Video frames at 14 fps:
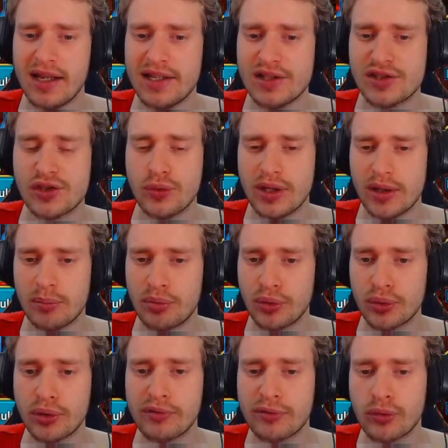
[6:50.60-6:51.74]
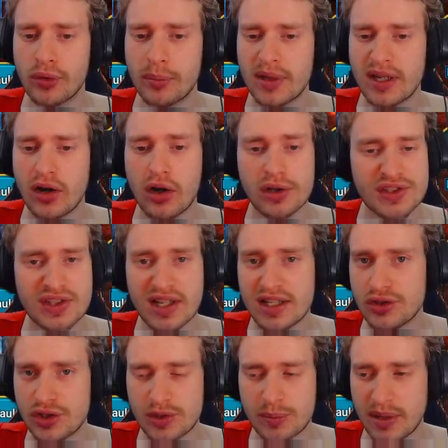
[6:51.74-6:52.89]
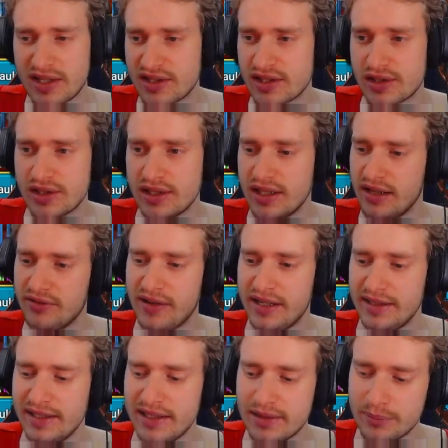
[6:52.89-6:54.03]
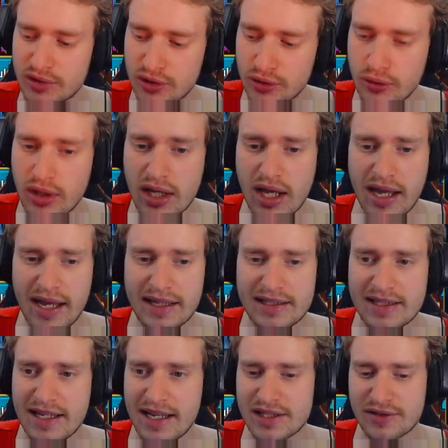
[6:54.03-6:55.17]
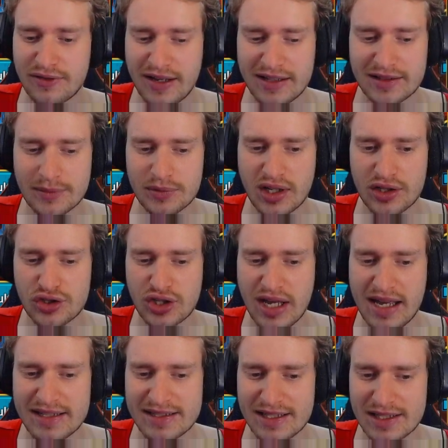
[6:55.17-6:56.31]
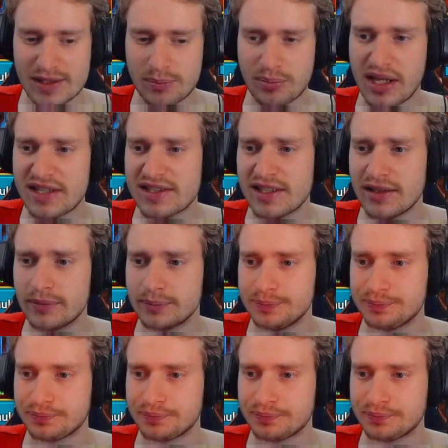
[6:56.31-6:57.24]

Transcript: He's doing brutal for me, all stages basically if I need him to, and he has Phantom Touch as his blessing.